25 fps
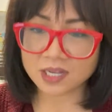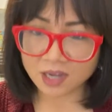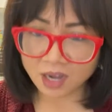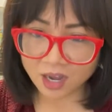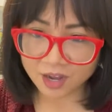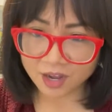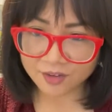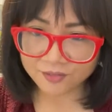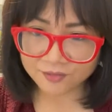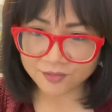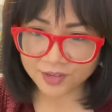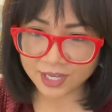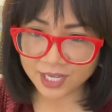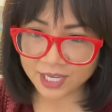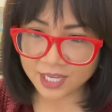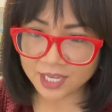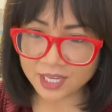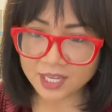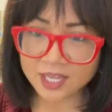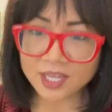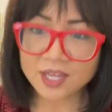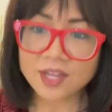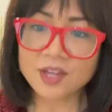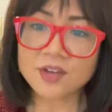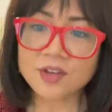Flip
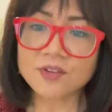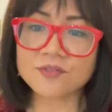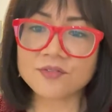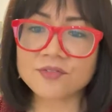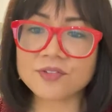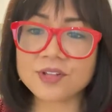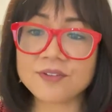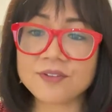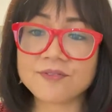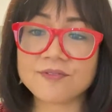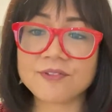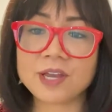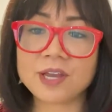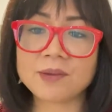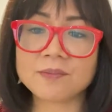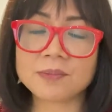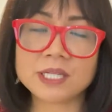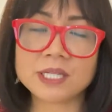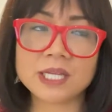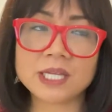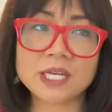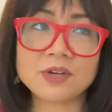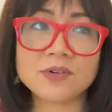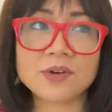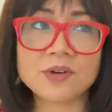Family, who I just
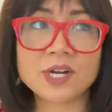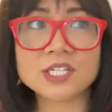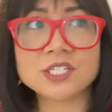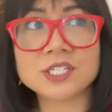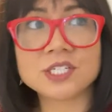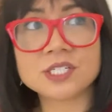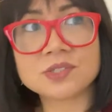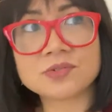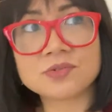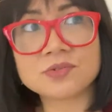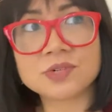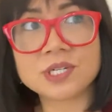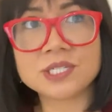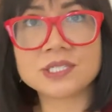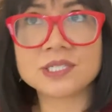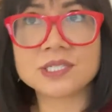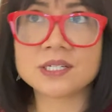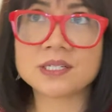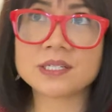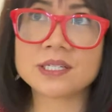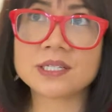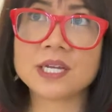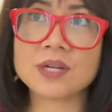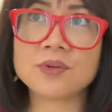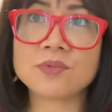recently worked on
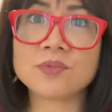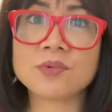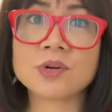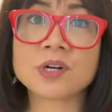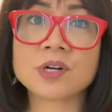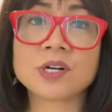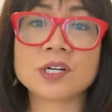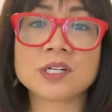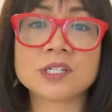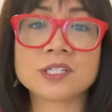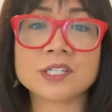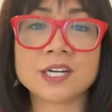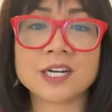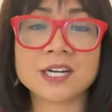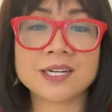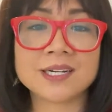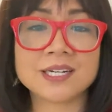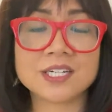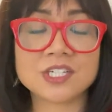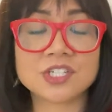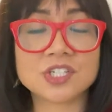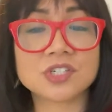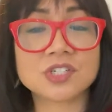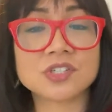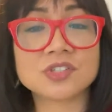a children's
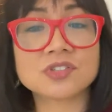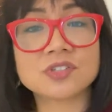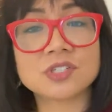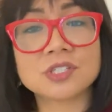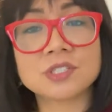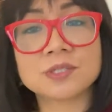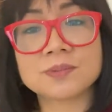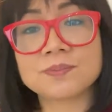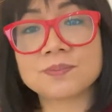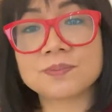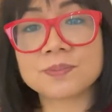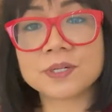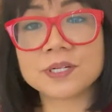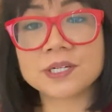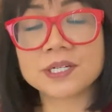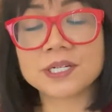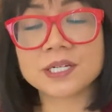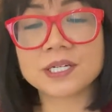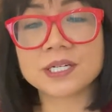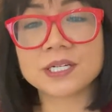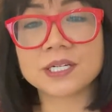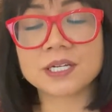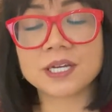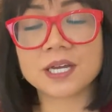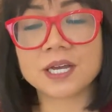book um,
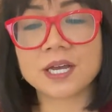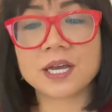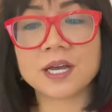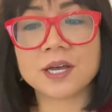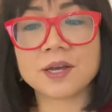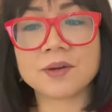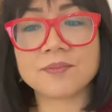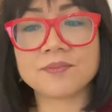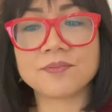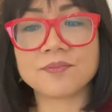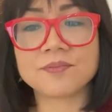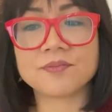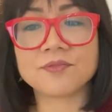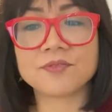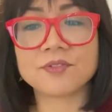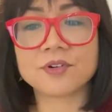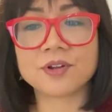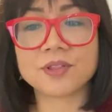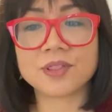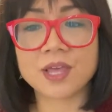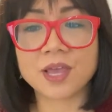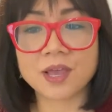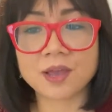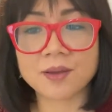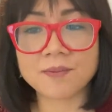for them,
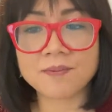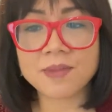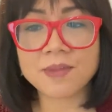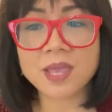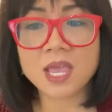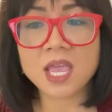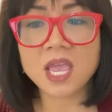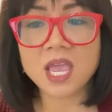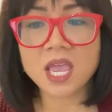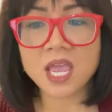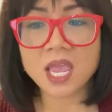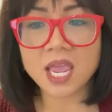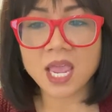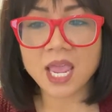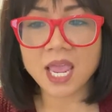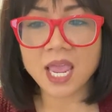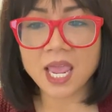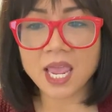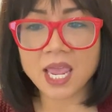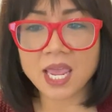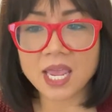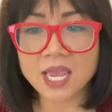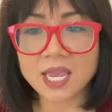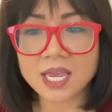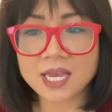and
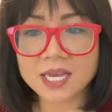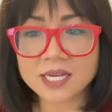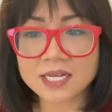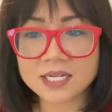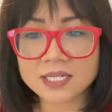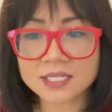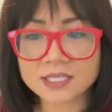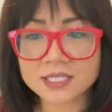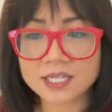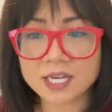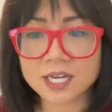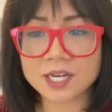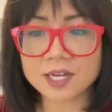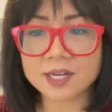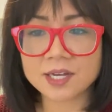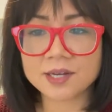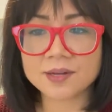um, just